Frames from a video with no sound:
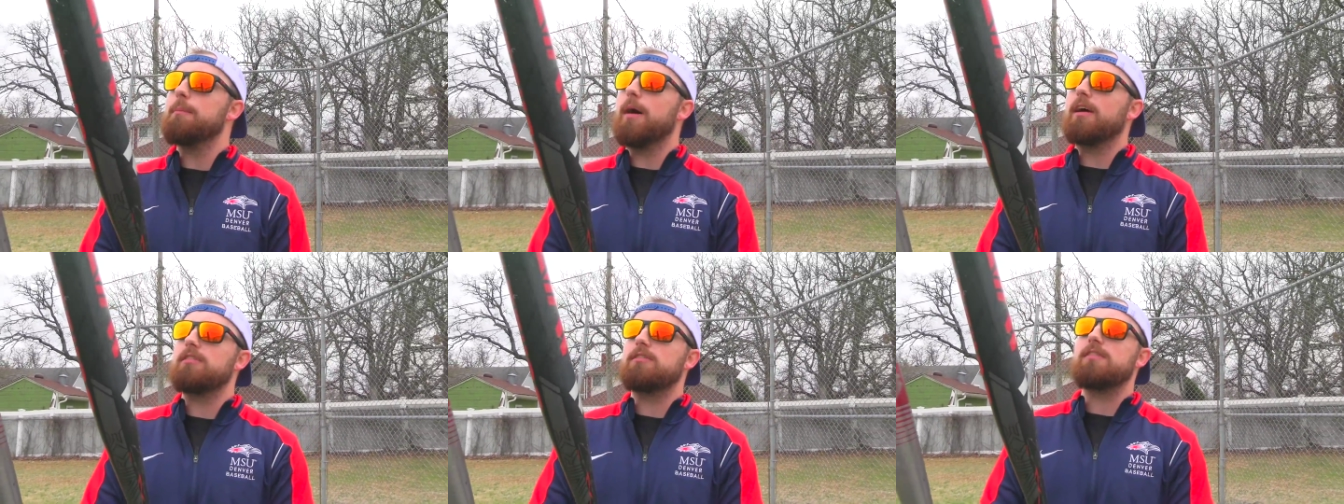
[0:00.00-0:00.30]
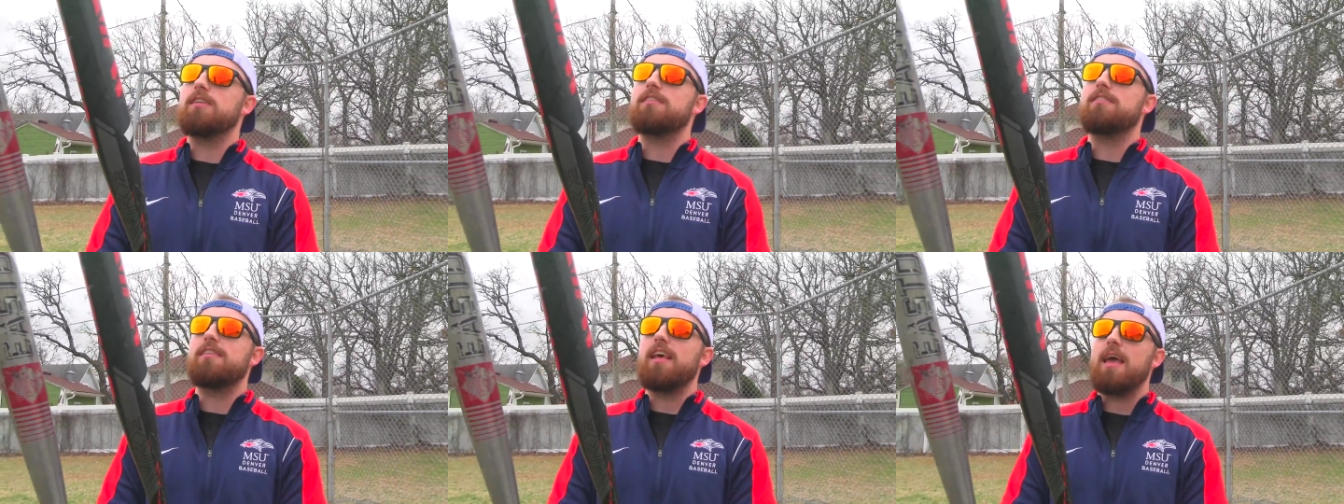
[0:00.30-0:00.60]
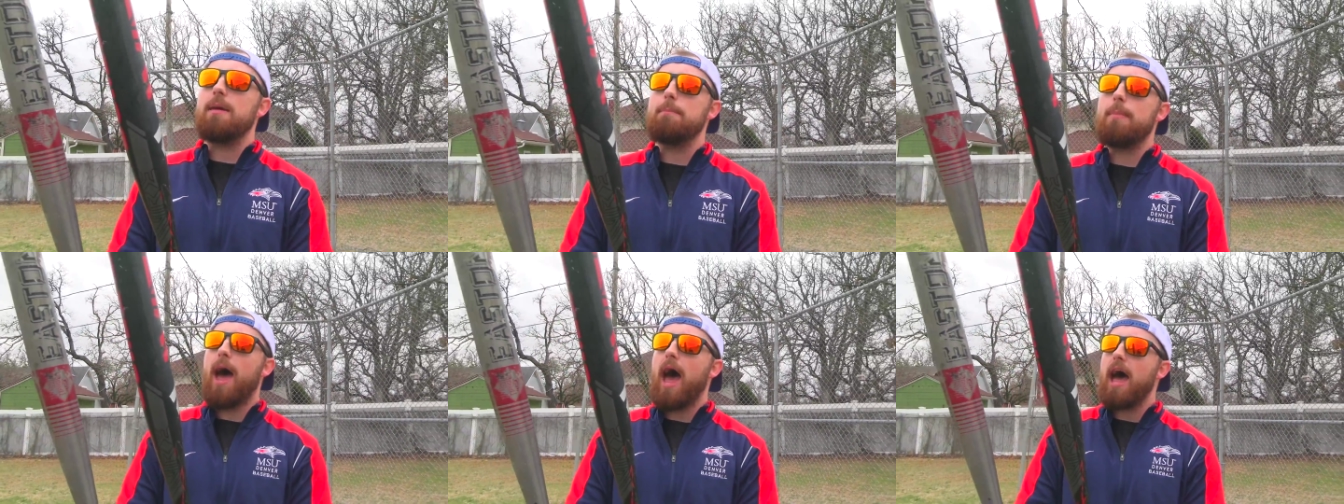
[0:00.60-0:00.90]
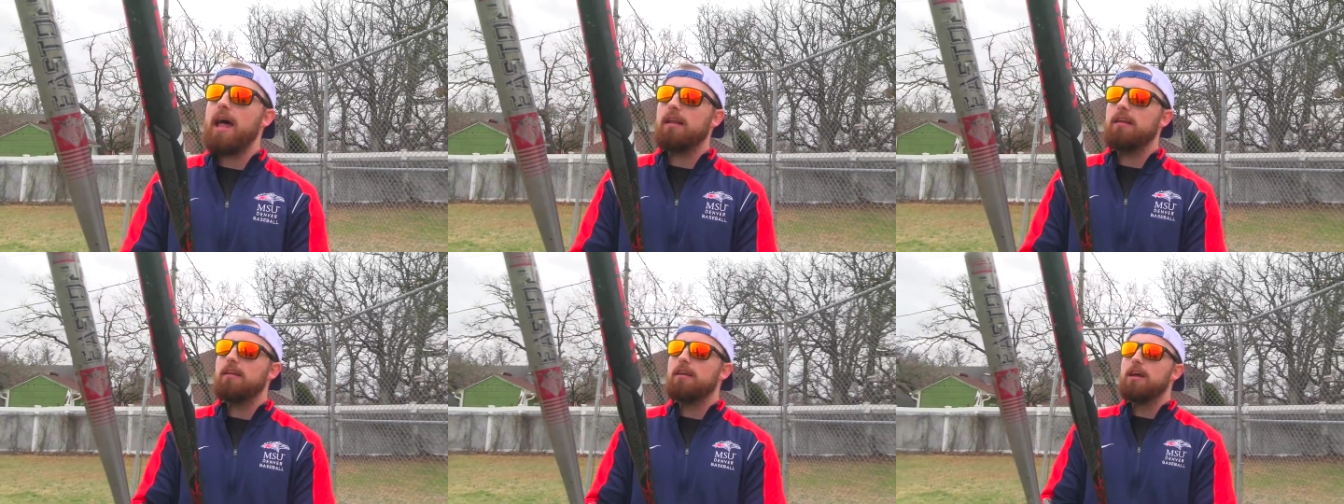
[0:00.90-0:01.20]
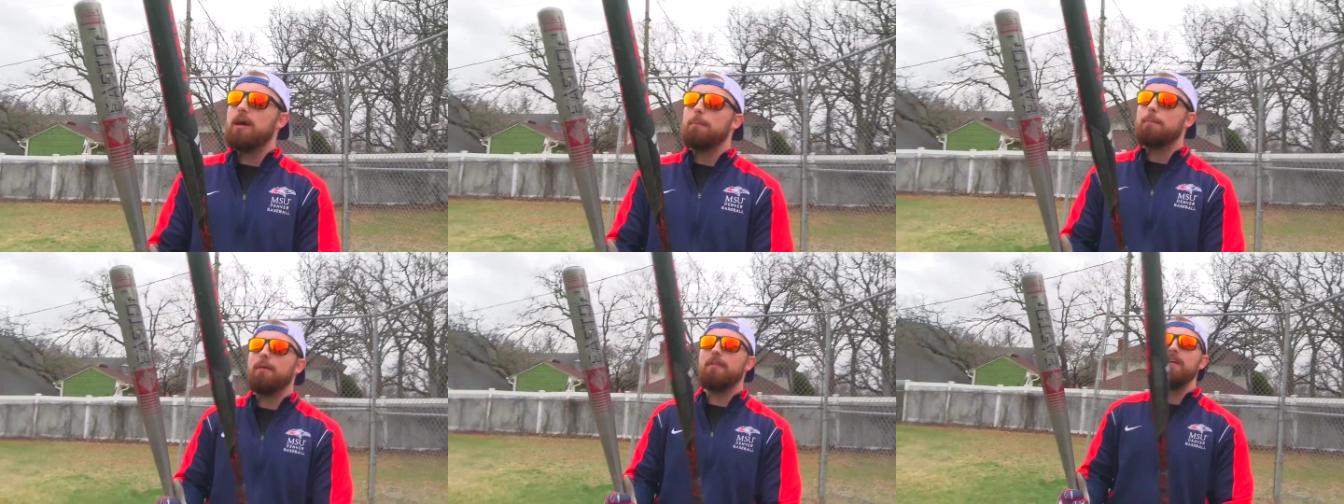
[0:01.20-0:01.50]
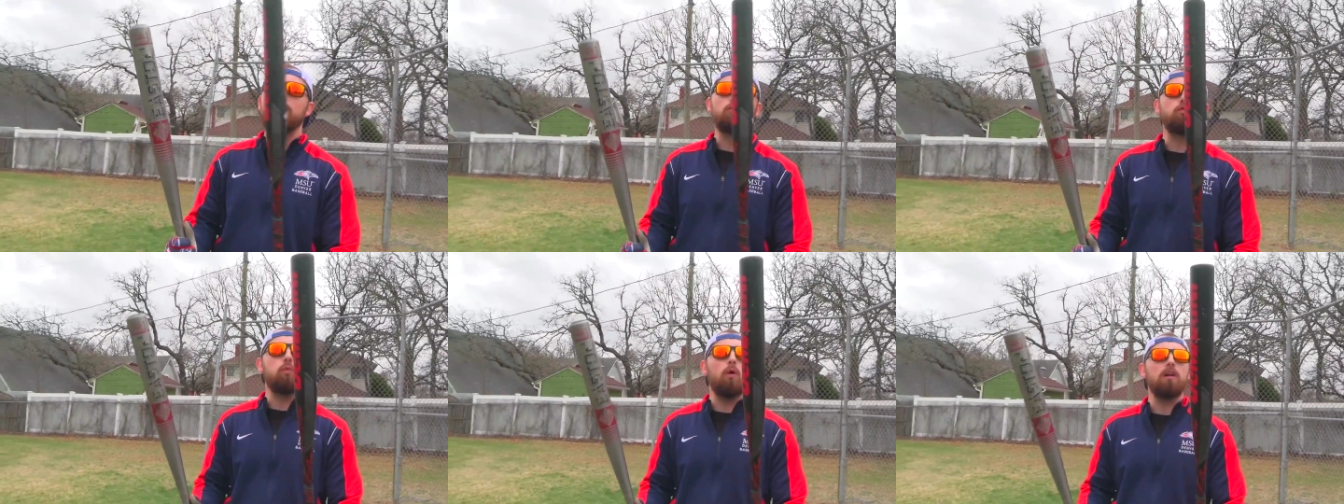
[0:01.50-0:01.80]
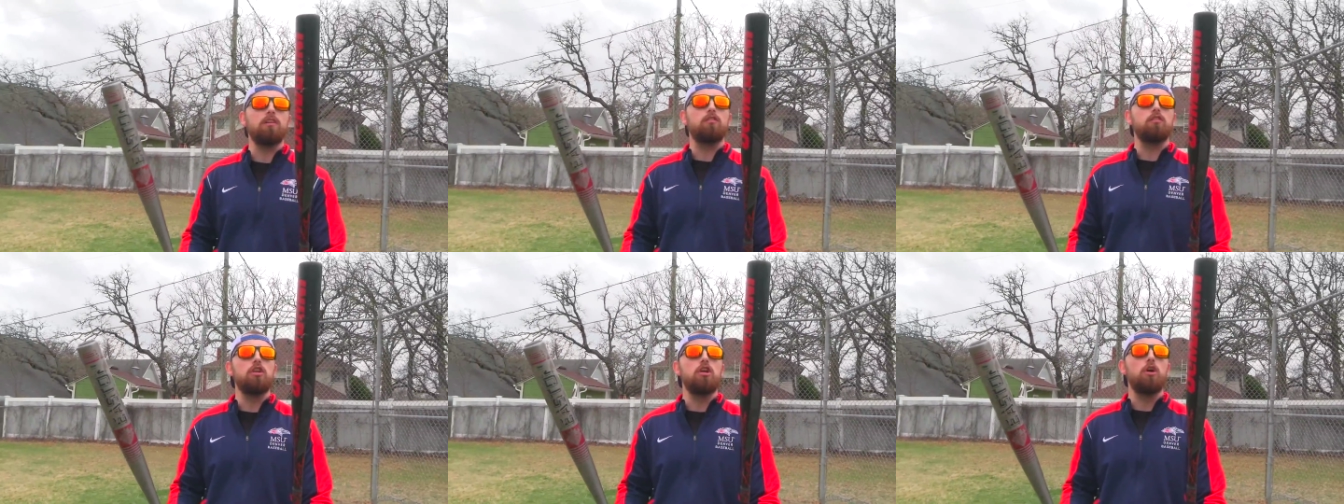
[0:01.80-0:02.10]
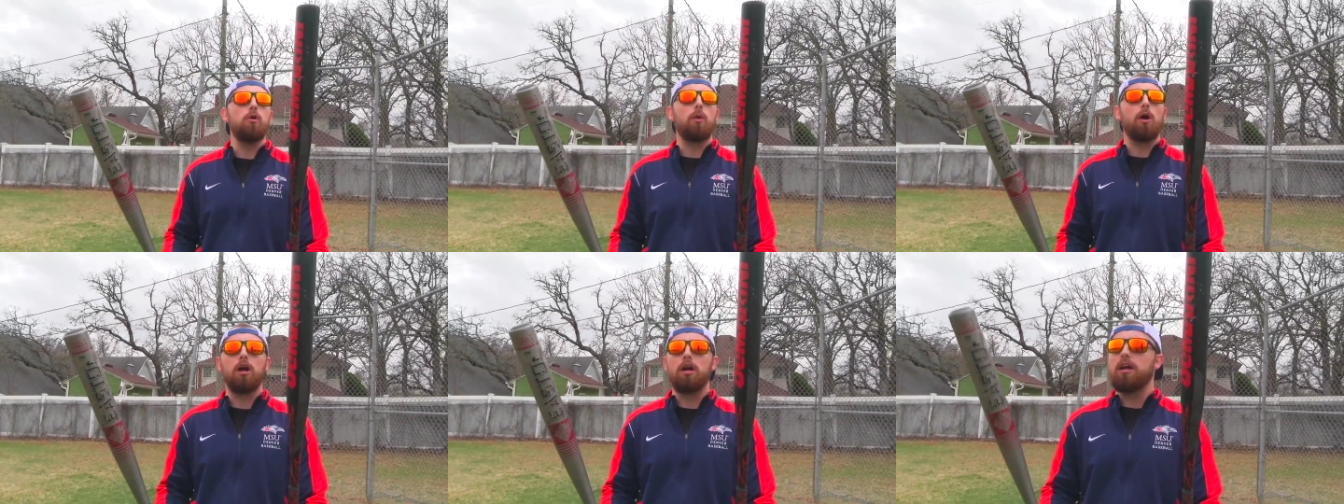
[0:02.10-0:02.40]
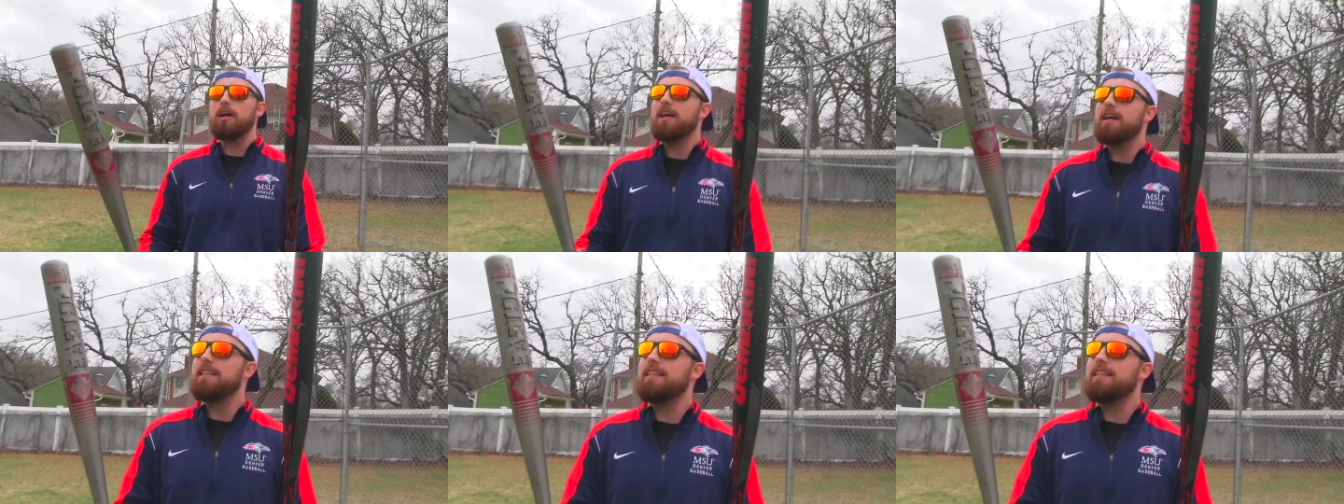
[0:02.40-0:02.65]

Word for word: much the same bat, but this one's newer,